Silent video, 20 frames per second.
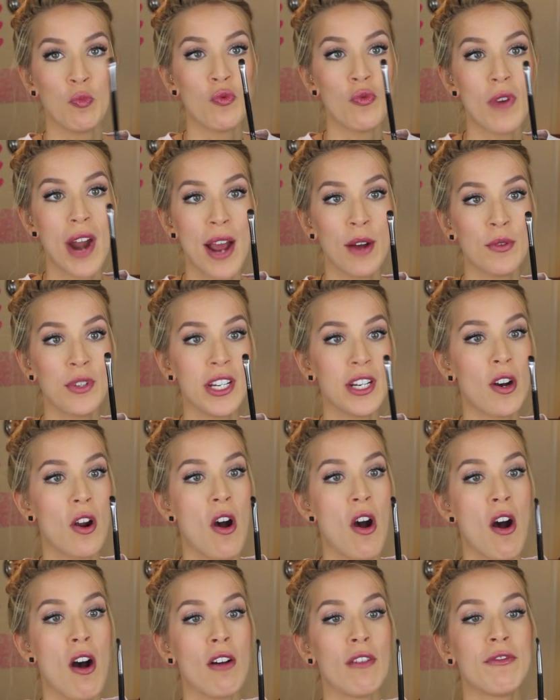rounded
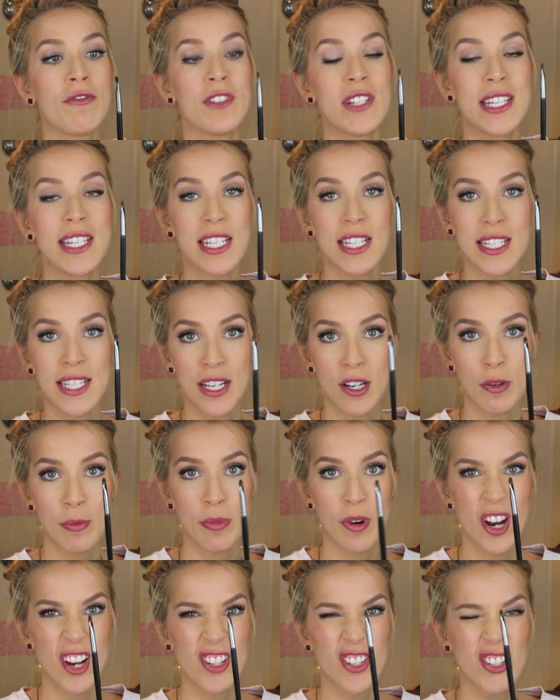off detail
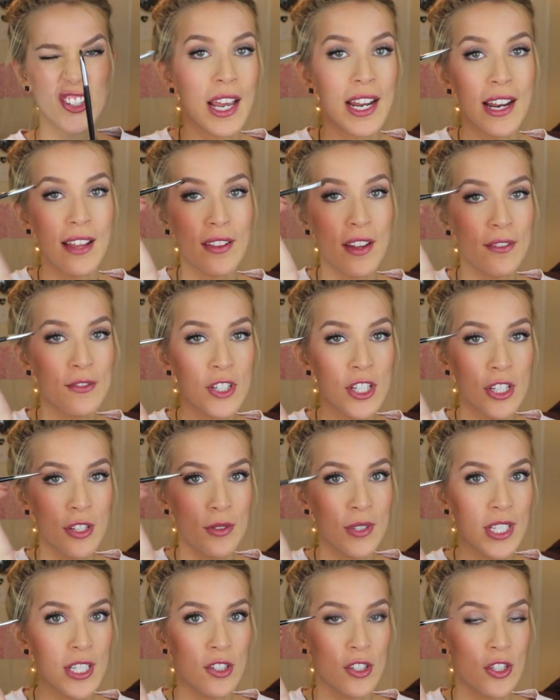brush, and I love to
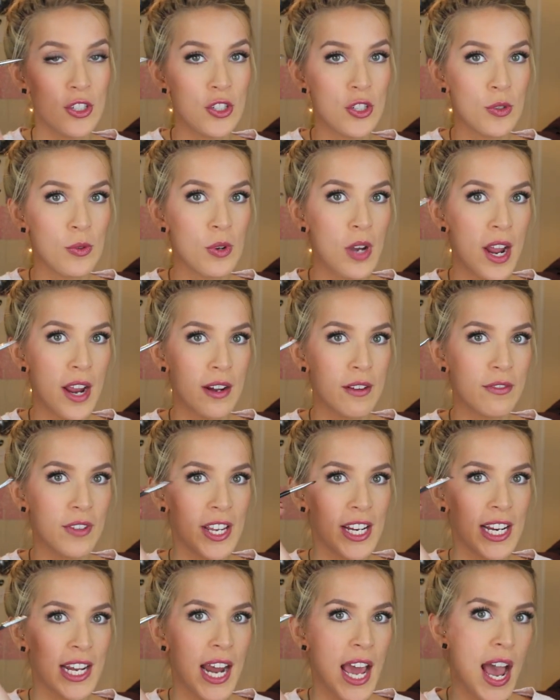use it to do kind of
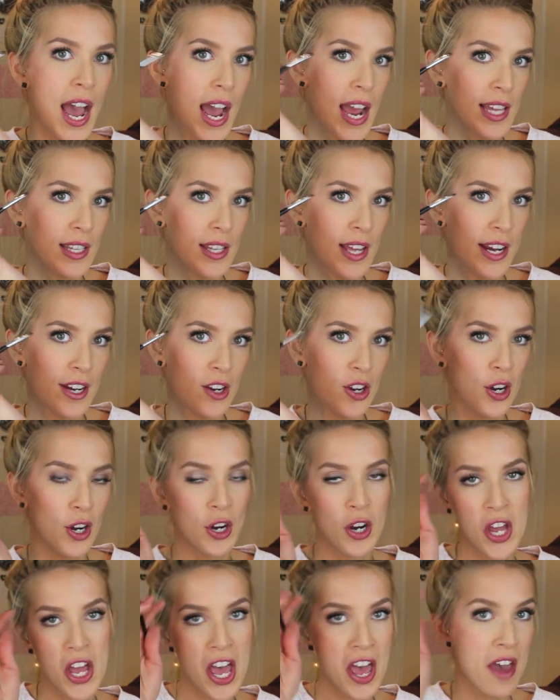like an
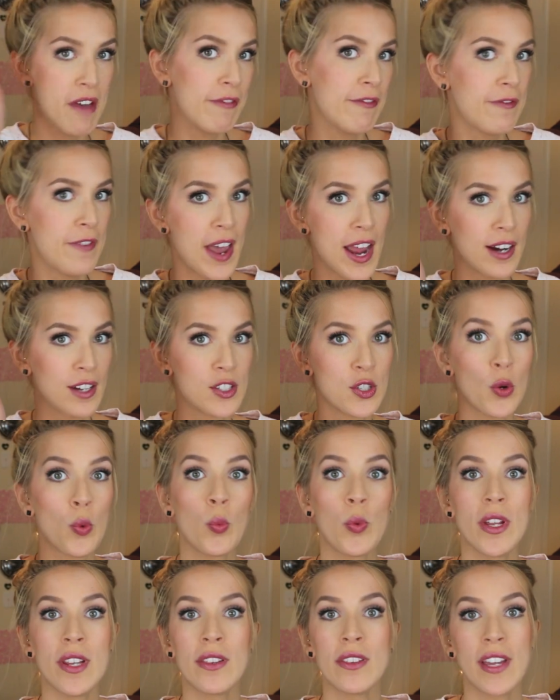eyeliner effect
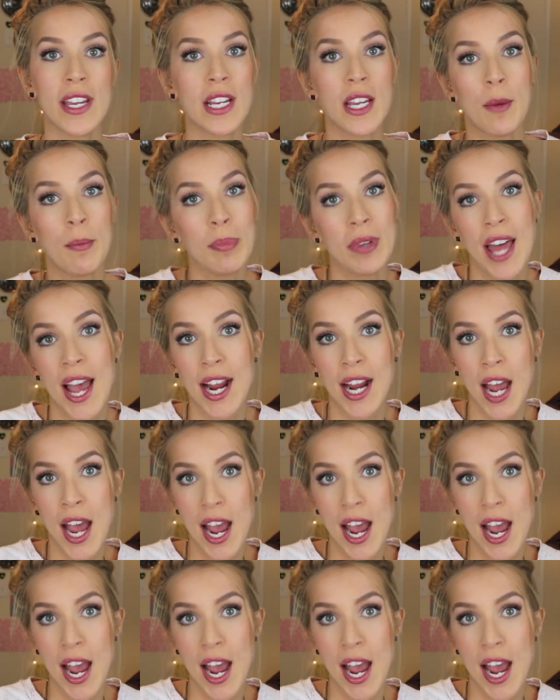with like a black